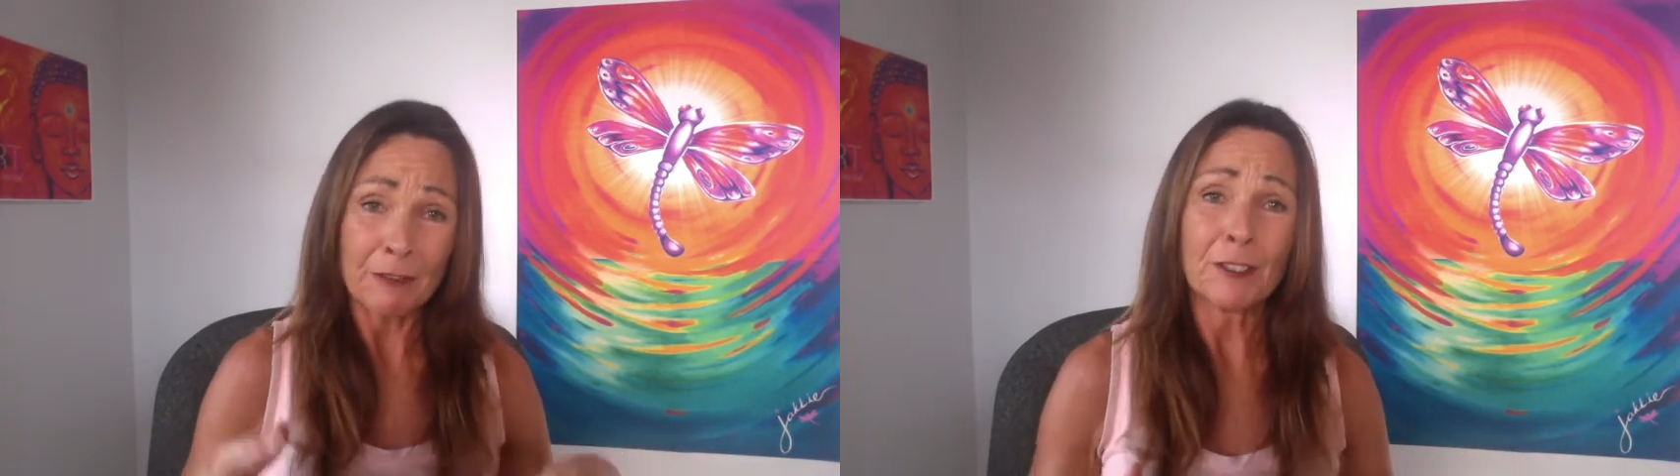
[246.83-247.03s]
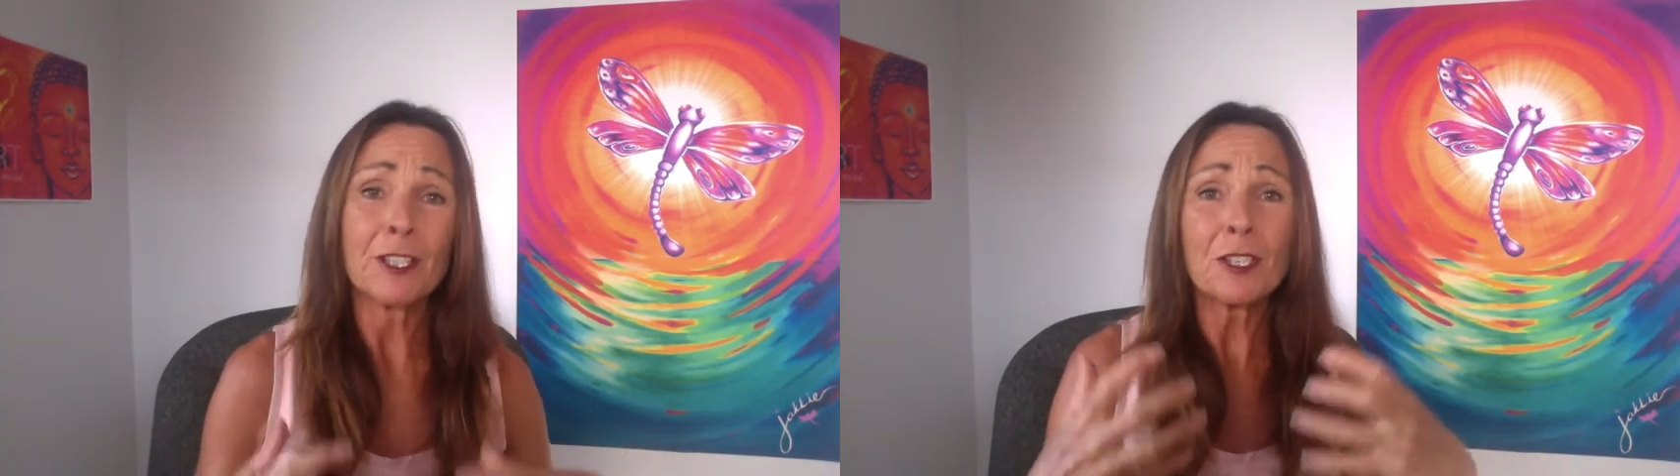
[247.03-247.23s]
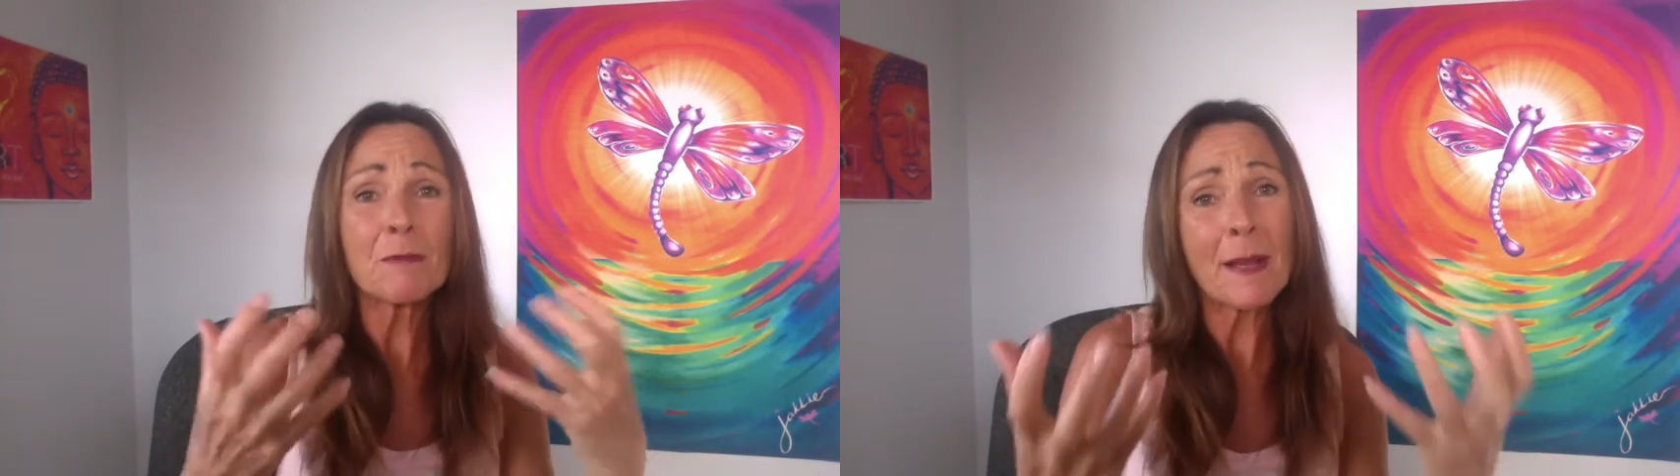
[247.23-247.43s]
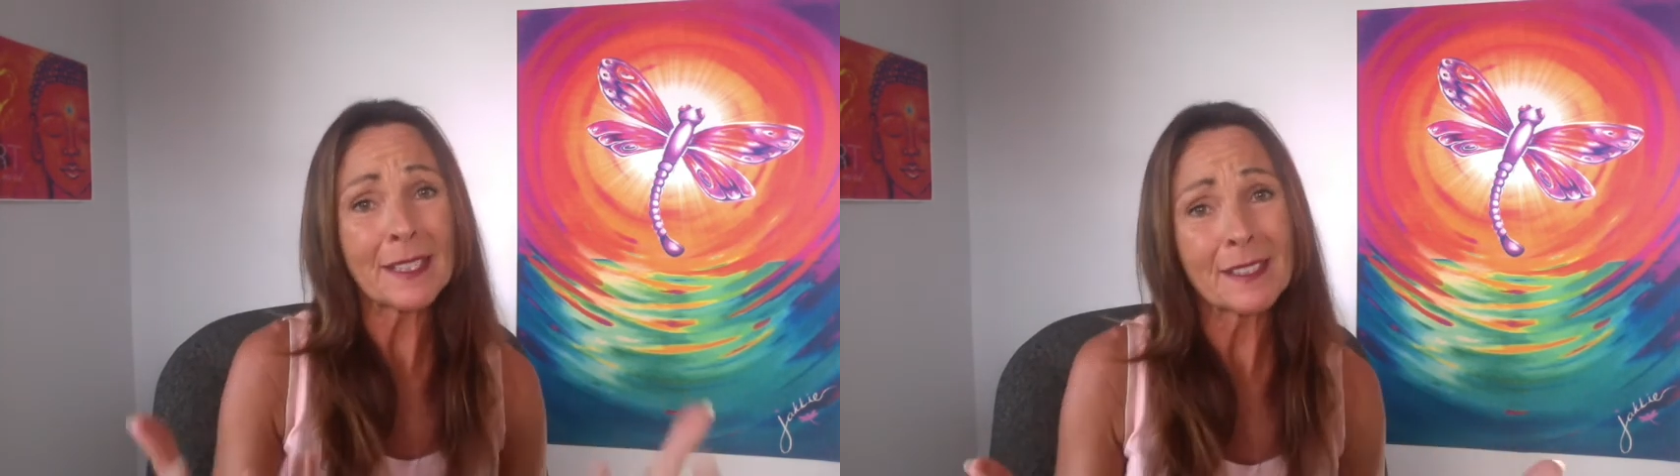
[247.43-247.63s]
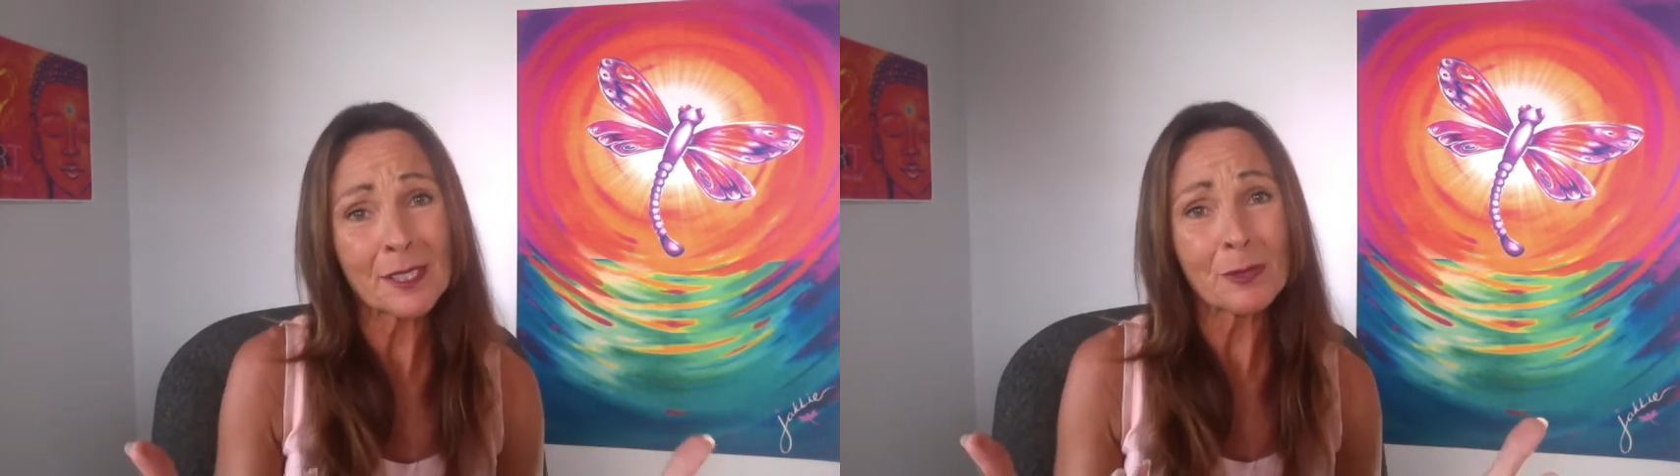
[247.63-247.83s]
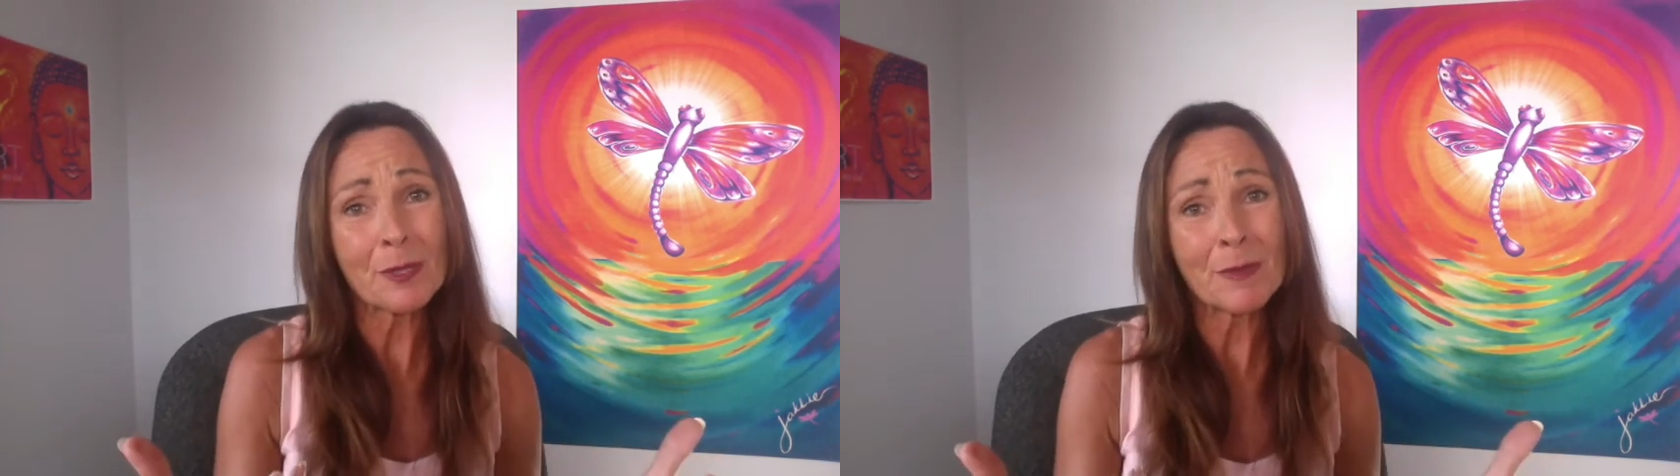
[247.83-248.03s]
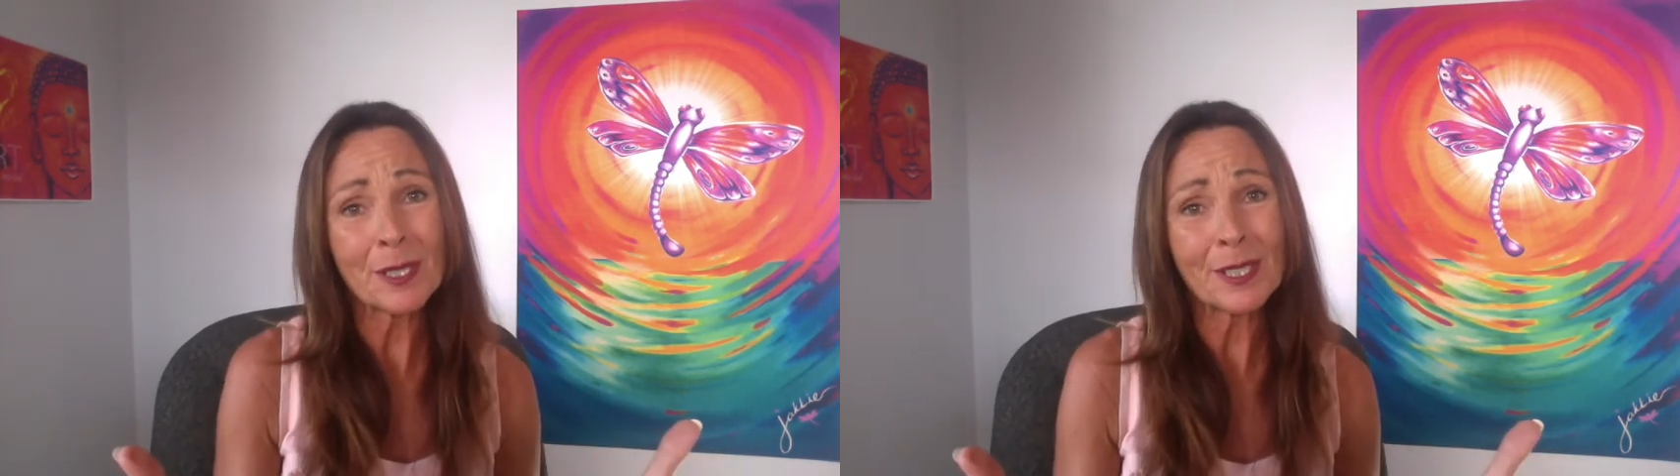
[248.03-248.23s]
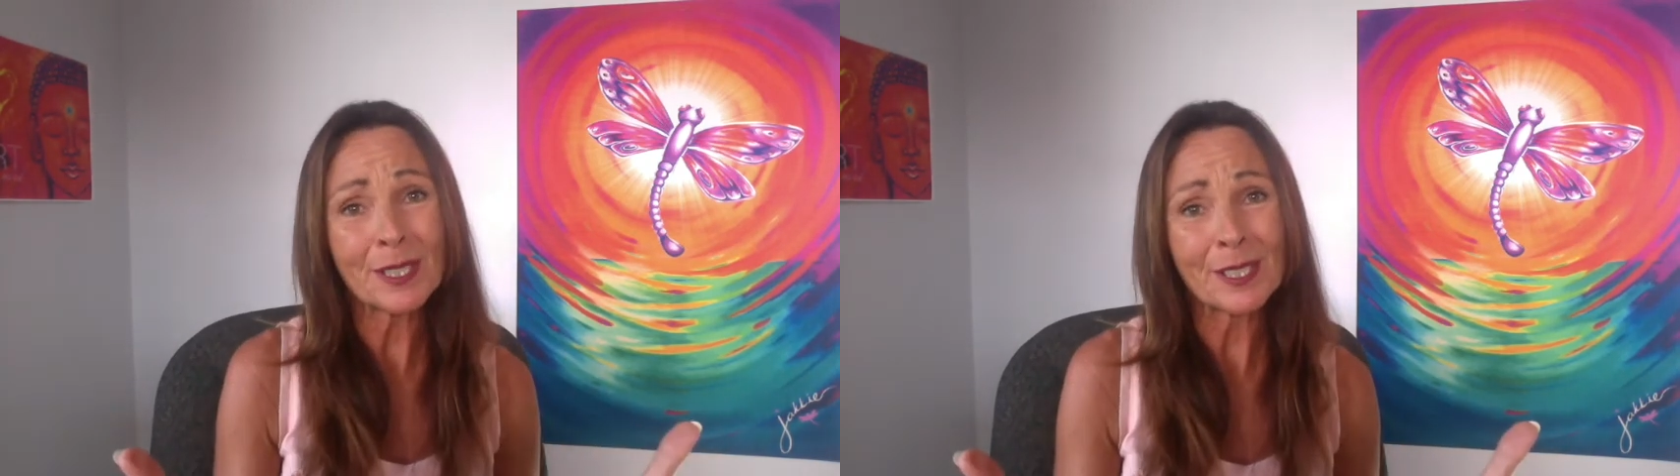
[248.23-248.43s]
for a new pattern to
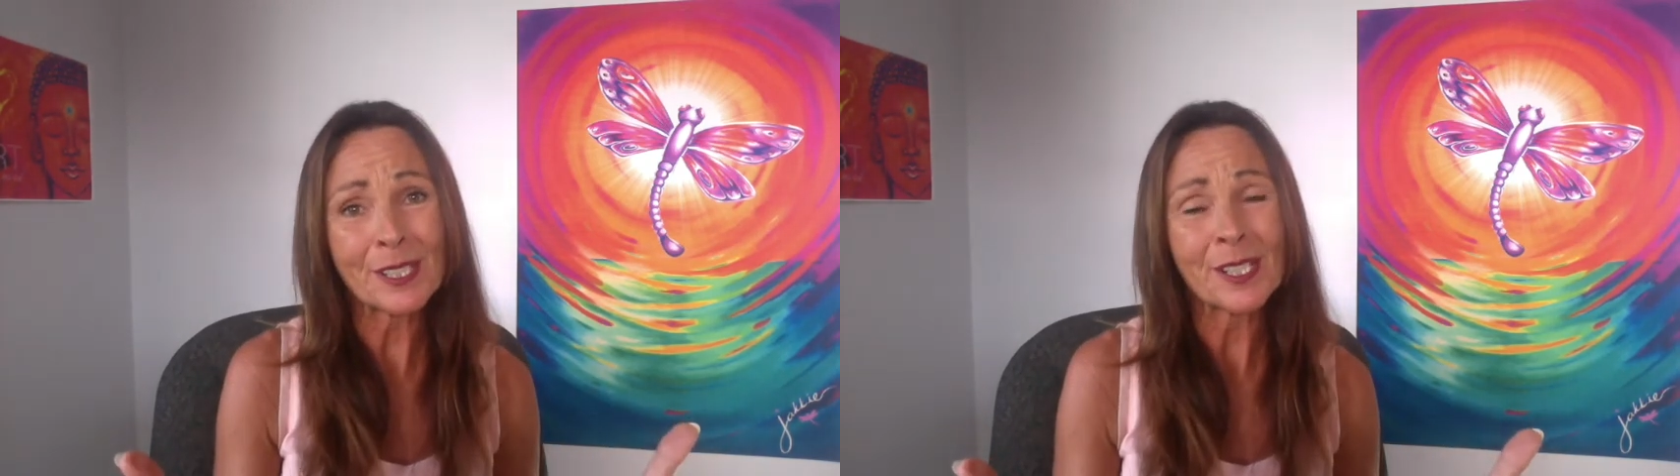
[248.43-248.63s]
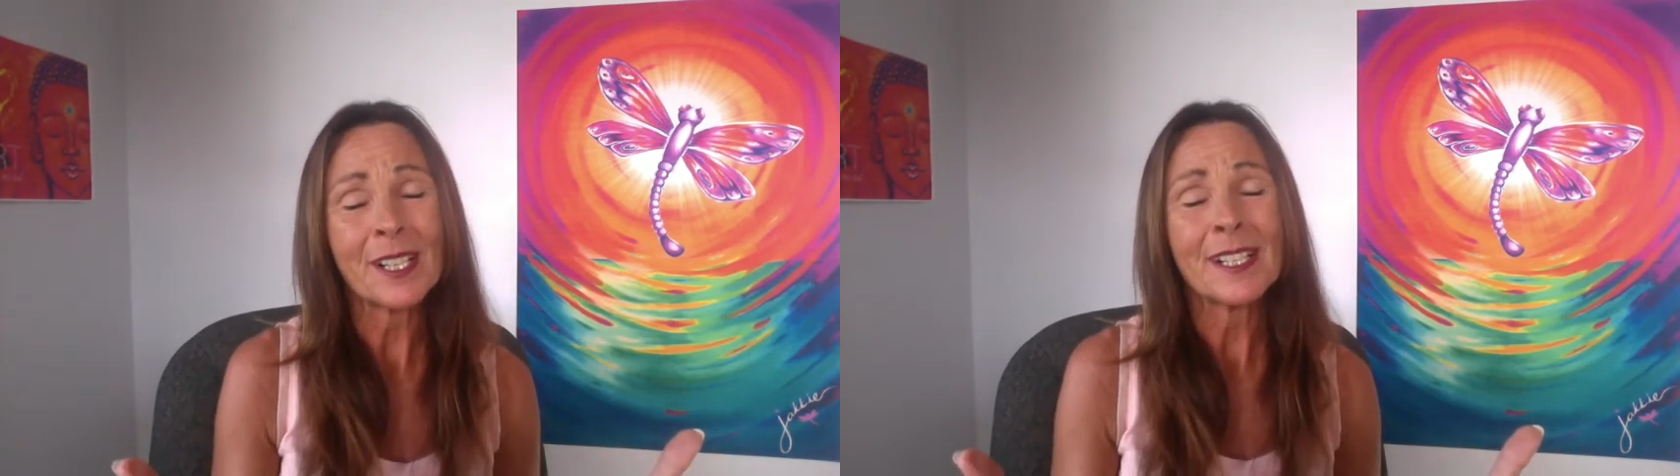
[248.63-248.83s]
emerge.